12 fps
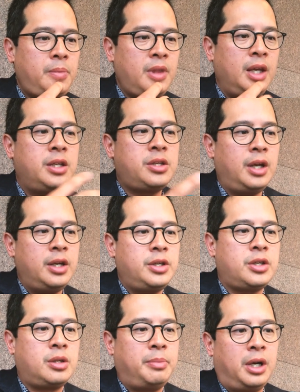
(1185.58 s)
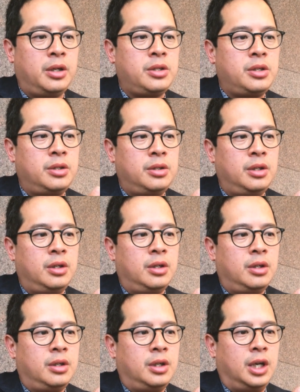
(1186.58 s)
it's not just about
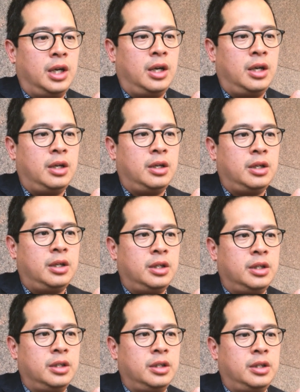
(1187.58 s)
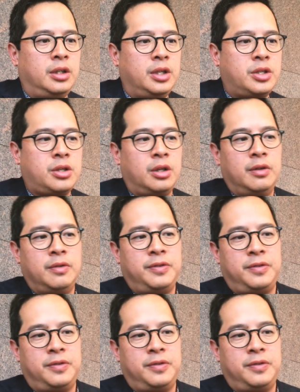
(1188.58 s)
uh, this sort of